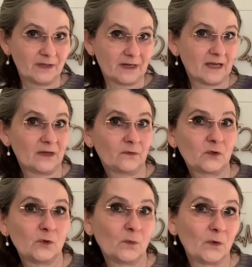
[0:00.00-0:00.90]
I have
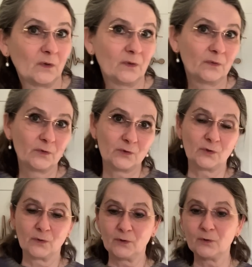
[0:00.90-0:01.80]
two more to
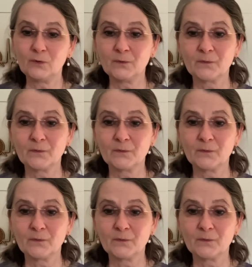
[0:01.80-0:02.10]
show you.